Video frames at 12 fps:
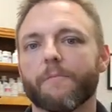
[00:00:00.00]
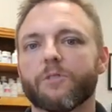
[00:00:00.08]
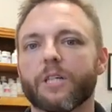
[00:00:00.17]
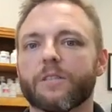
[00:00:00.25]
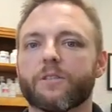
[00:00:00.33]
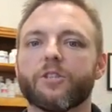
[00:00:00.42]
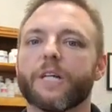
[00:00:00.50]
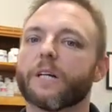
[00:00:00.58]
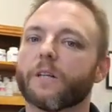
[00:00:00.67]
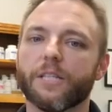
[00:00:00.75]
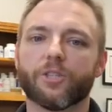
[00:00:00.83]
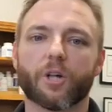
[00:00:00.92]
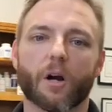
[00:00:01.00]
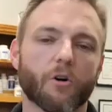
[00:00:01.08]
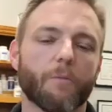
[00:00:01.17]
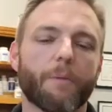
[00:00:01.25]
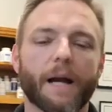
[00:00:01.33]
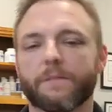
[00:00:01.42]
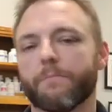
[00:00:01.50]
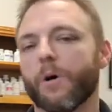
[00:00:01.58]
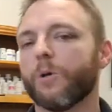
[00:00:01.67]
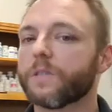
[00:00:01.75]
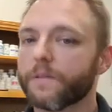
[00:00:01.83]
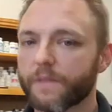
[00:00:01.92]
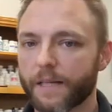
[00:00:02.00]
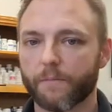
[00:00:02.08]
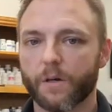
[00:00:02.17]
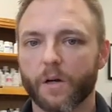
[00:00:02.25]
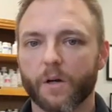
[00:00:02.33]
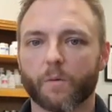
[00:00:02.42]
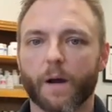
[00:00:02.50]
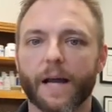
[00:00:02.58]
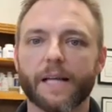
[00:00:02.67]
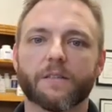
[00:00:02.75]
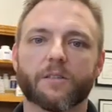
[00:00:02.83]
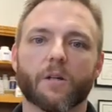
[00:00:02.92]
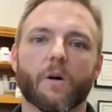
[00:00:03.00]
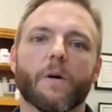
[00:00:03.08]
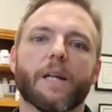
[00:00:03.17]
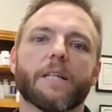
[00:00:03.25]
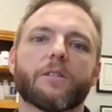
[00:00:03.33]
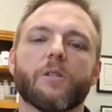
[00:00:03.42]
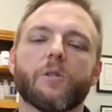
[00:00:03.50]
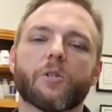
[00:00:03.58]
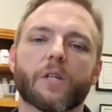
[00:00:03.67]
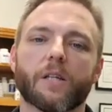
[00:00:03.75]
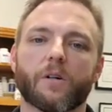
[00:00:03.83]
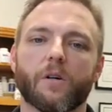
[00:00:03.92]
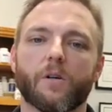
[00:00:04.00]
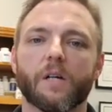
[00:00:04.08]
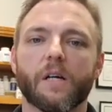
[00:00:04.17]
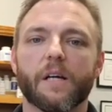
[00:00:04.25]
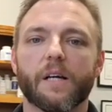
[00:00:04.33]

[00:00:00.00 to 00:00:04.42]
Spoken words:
Just generally, charcoal binds most of them, right? So, and it's usually a little